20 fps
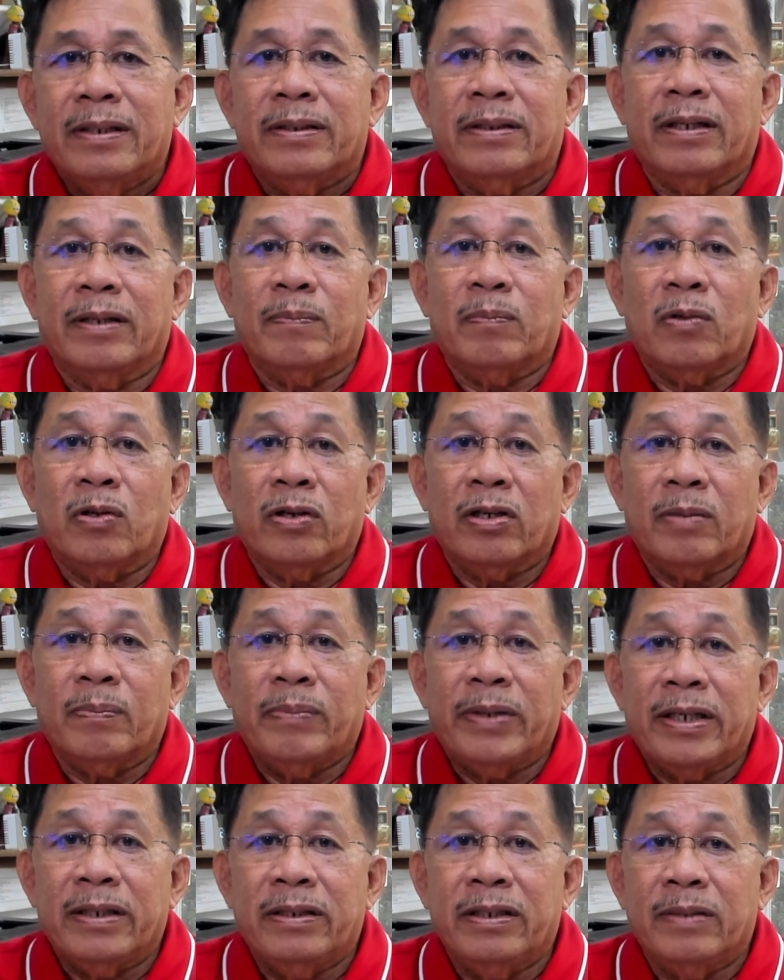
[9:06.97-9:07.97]
the employer
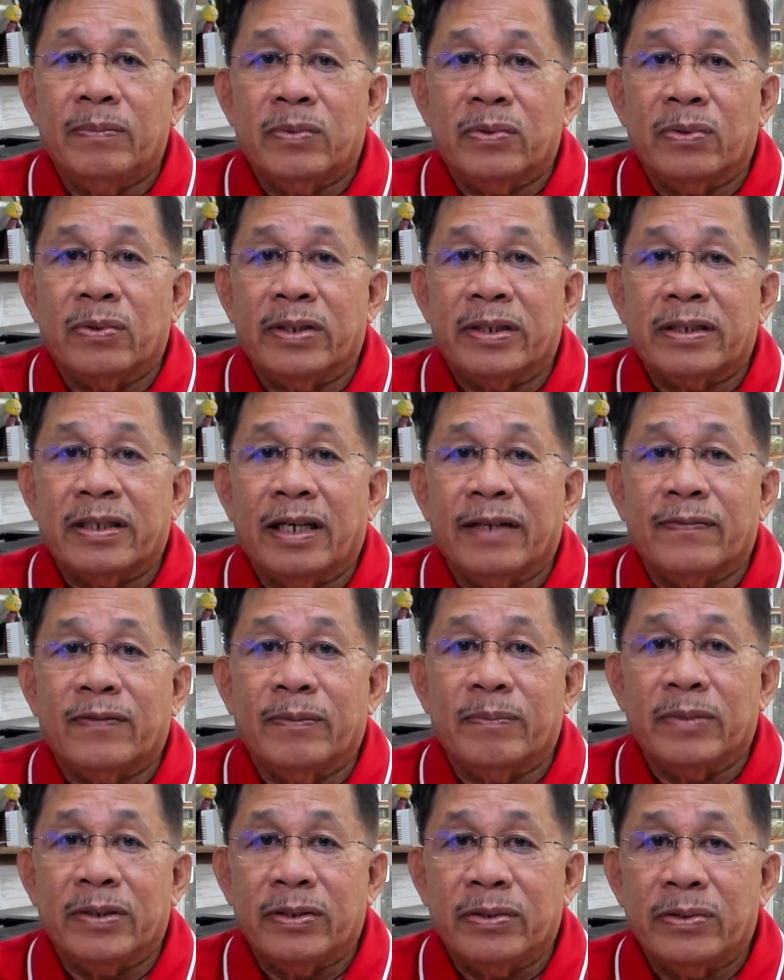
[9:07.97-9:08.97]
bade him to resign
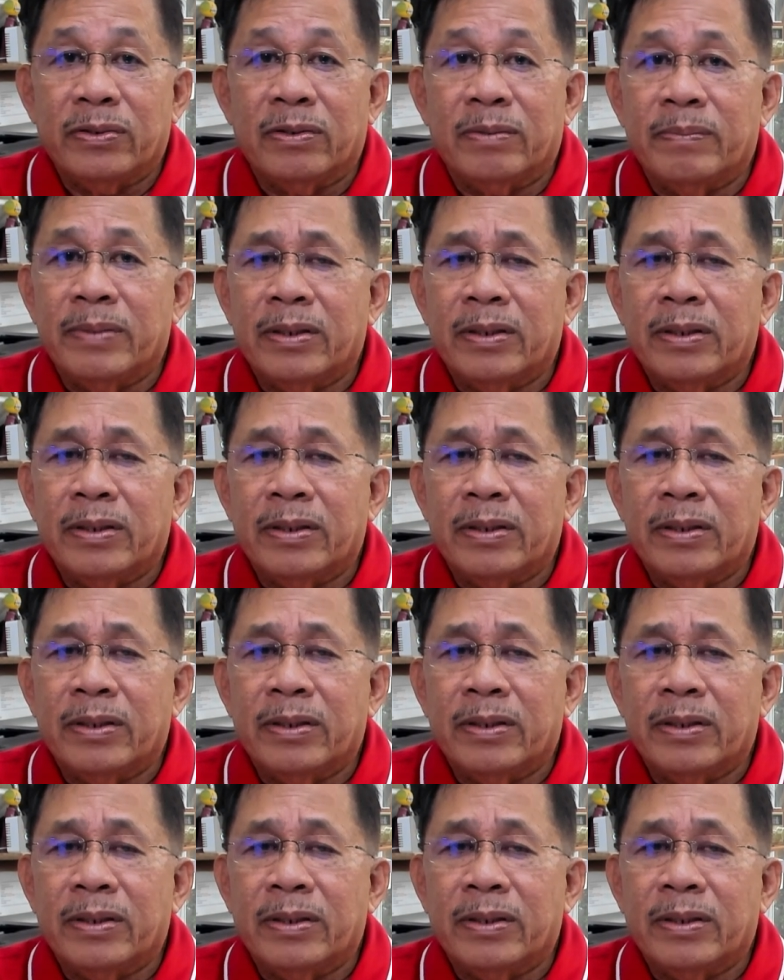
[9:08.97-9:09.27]
from the union